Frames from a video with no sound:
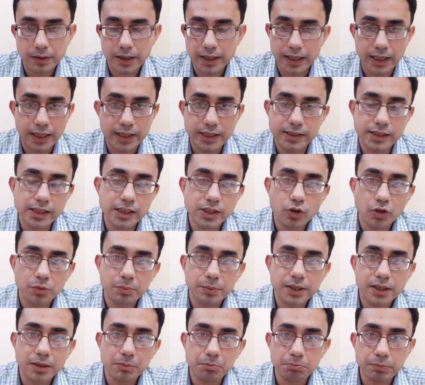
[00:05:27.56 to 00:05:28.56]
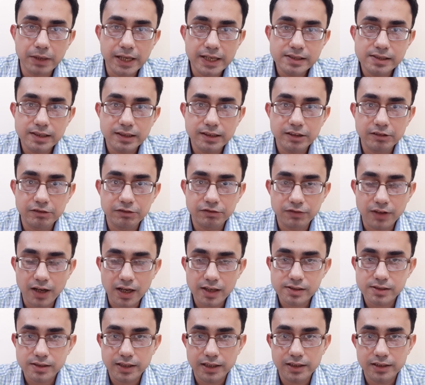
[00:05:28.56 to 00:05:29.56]
it did not become blazingly
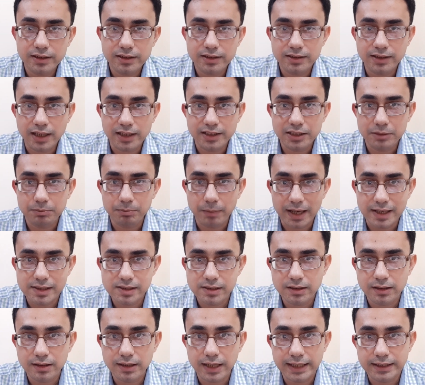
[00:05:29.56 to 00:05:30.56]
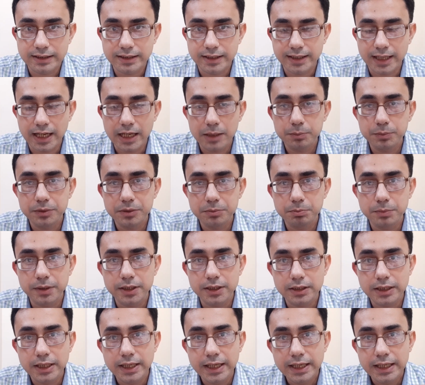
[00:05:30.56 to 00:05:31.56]
fast and nothing magical like that happened,
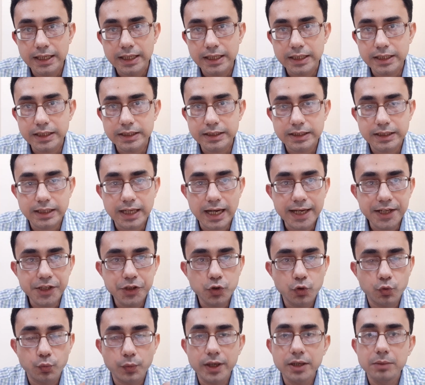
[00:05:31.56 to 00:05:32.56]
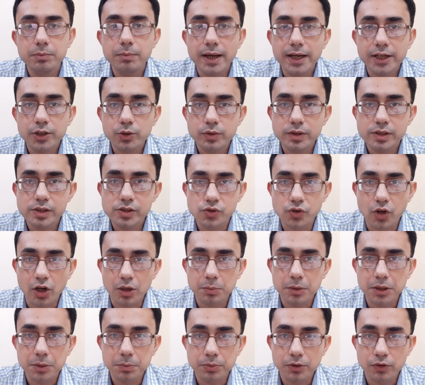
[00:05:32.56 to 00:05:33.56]
but it kind of went back to its
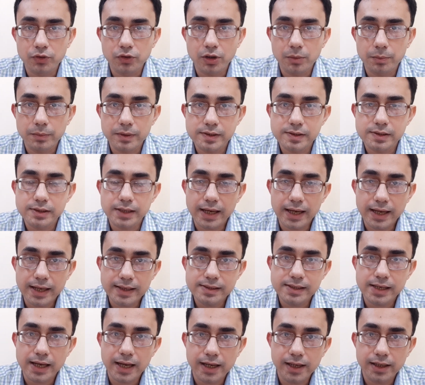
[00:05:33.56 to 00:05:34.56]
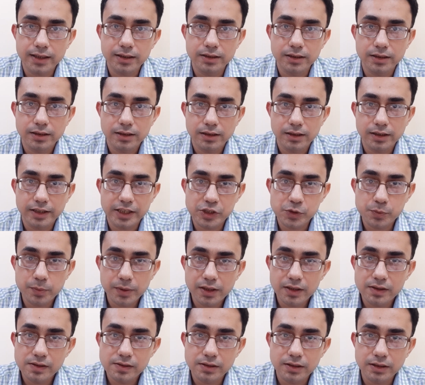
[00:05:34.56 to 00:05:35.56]
normal performance as I had
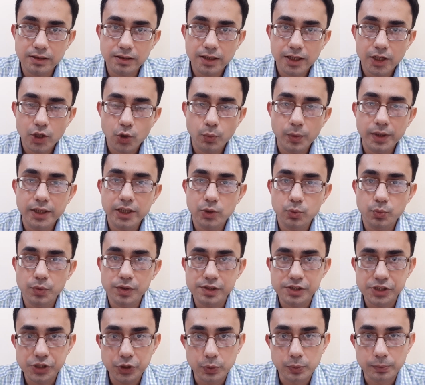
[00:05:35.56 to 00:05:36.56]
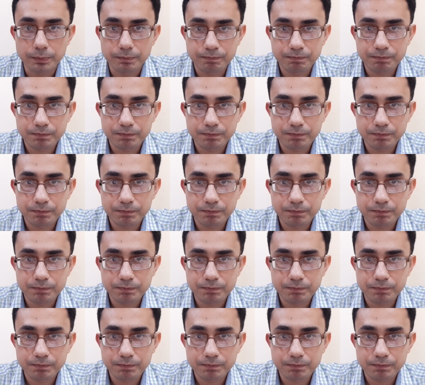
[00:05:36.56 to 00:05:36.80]
experienced it when it was new.